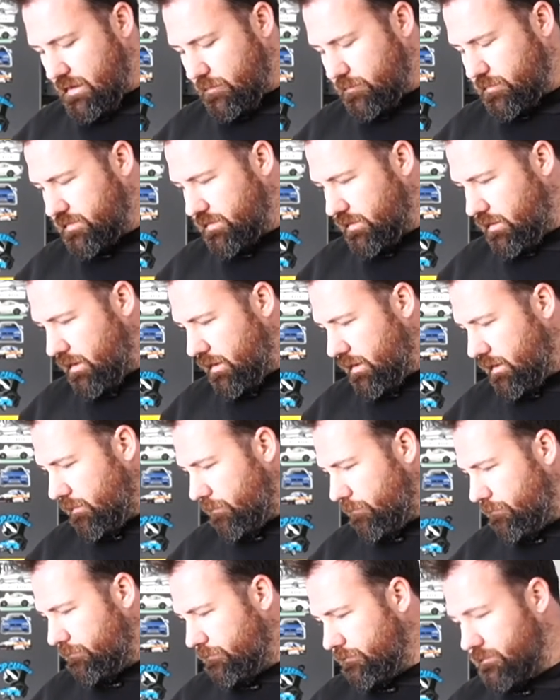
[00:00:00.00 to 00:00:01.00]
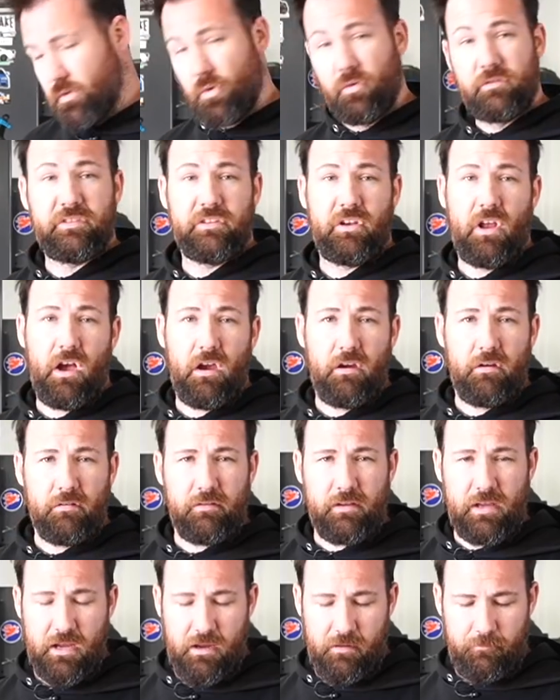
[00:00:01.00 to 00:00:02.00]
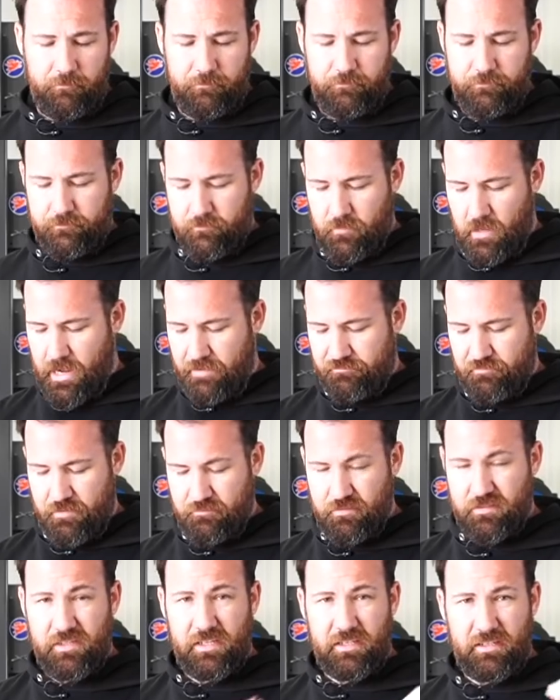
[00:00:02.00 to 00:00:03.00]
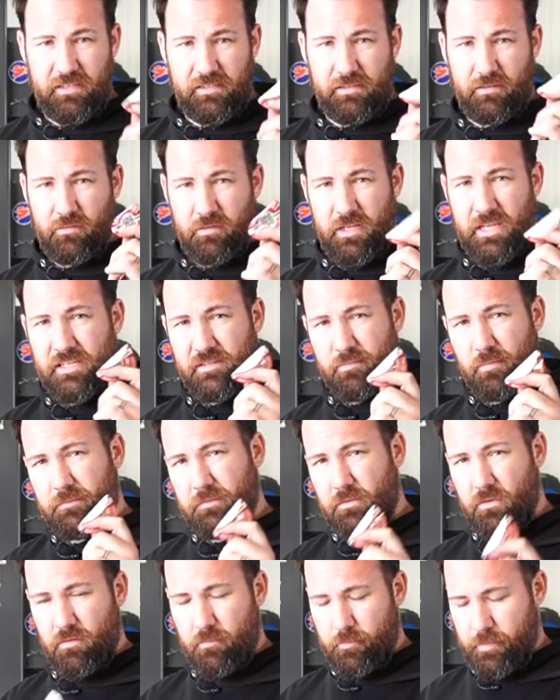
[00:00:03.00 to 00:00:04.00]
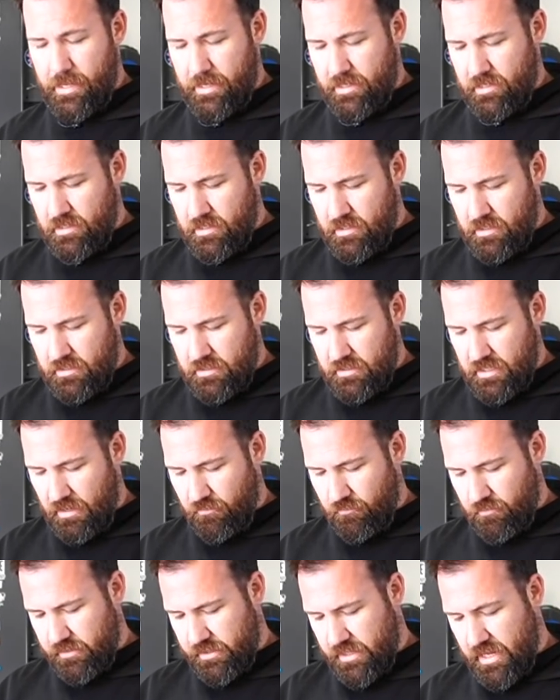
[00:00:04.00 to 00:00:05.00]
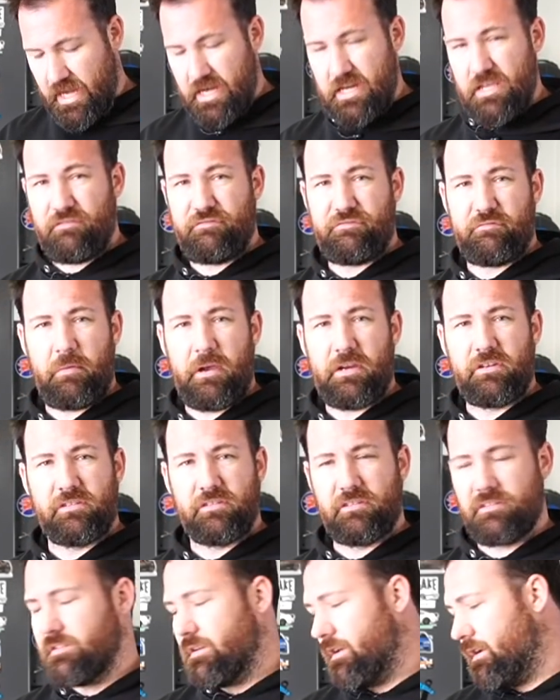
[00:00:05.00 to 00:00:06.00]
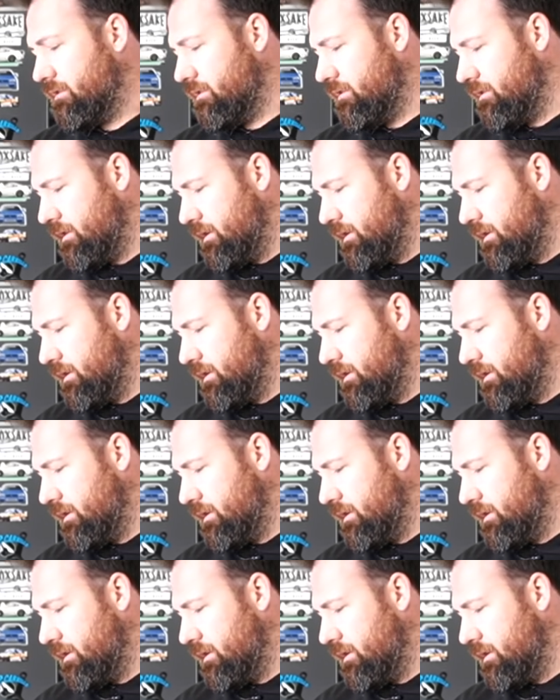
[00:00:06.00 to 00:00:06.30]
So good to know. I have never seen this on these before, but yeah, really handy information to know.